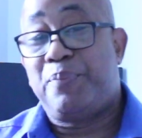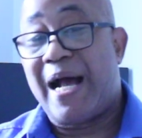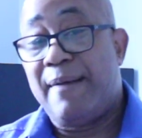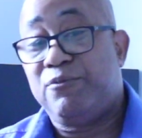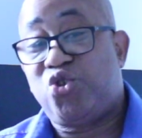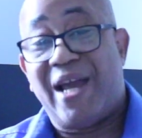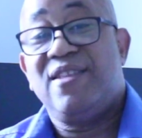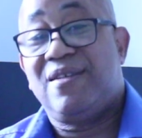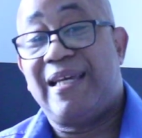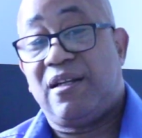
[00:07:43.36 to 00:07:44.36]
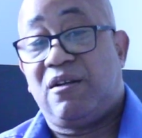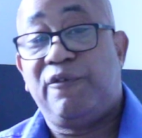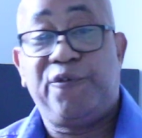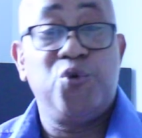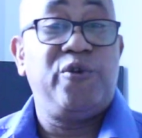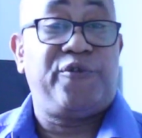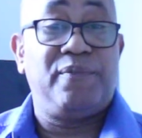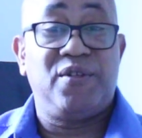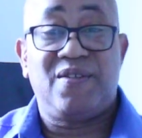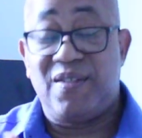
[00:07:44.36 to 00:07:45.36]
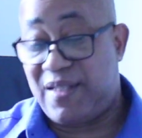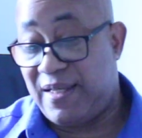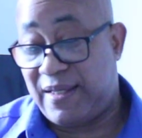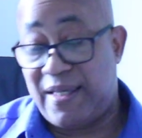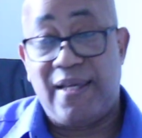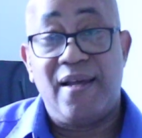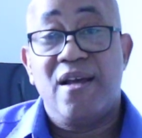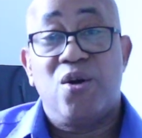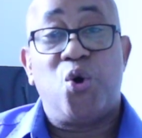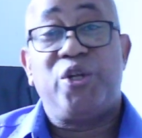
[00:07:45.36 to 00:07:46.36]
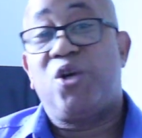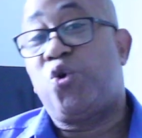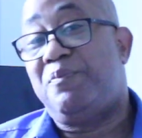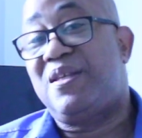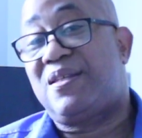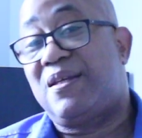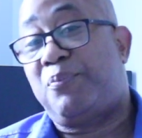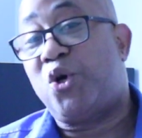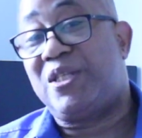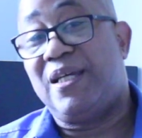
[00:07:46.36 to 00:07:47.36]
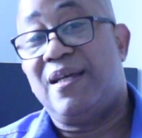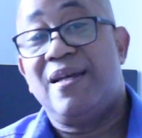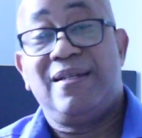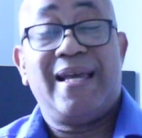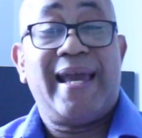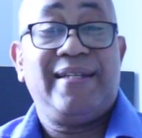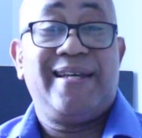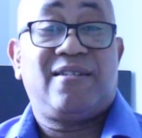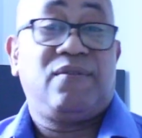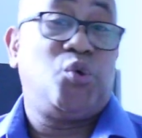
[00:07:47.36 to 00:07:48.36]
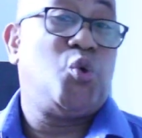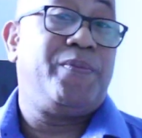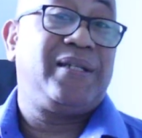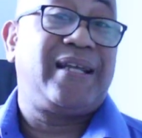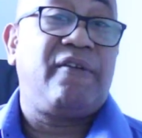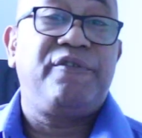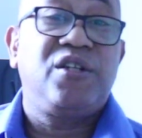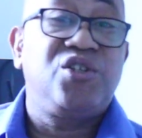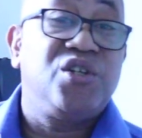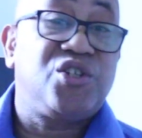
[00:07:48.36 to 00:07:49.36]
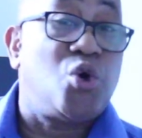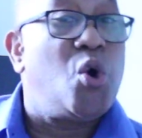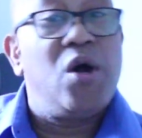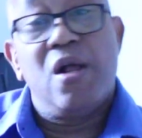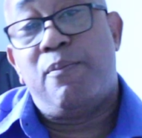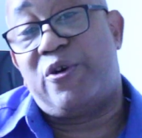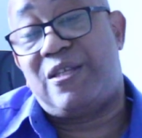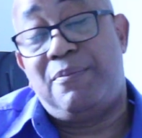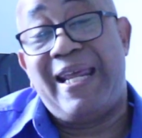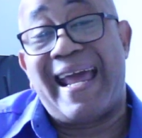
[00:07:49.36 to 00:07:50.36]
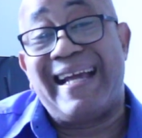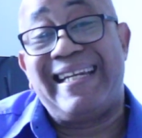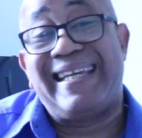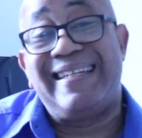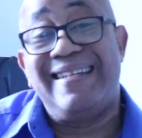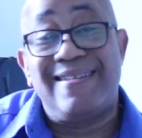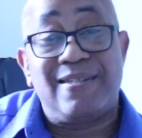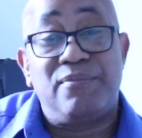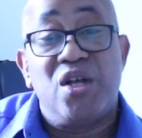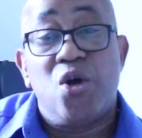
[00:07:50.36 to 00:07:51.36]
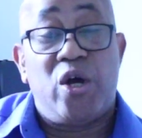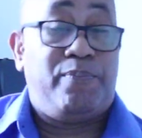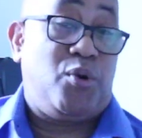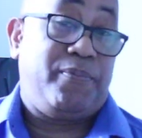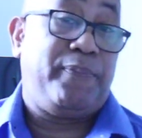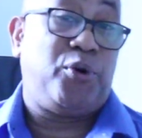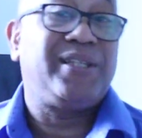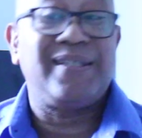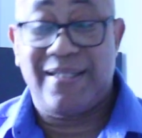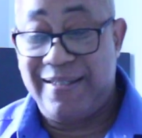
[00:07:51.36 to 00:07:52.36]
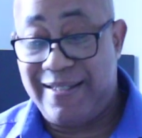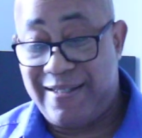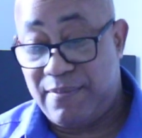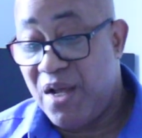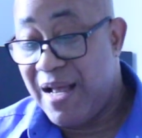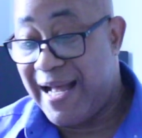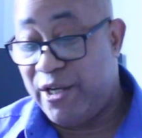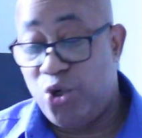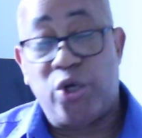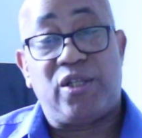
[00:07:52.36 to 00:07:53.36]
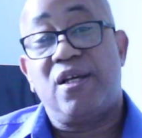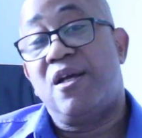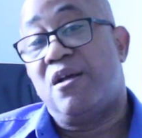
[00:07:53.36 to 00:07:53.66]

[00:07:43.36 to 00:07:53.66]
um, trying to get the throne from the sitting king, or they could be supporting the ideas of the Roman Catholic Church, or possibly Anglicanism and probably Protestantism, and not